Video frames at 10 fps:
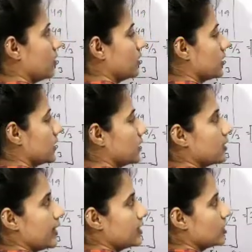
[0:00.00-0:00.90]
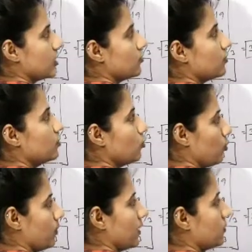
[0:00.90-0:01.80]
discussing the SJF with
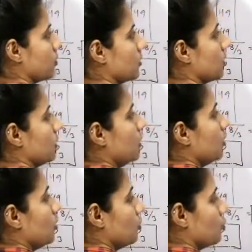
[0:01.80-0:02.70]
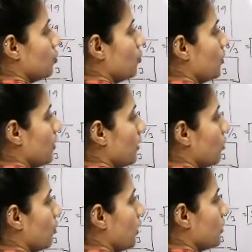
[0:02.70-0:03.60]
known preemption. So we'll
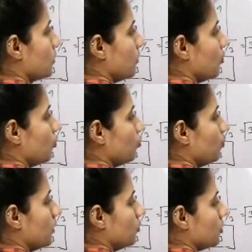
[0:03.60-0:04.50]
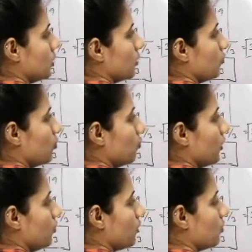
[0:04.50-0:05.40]
allocate CPU to P3 for
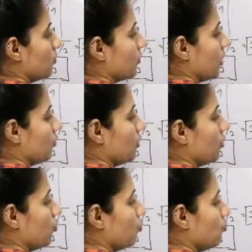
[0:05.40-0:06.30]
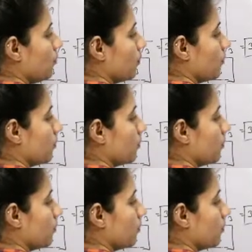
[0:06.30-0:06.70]
1 unit of time. 1 to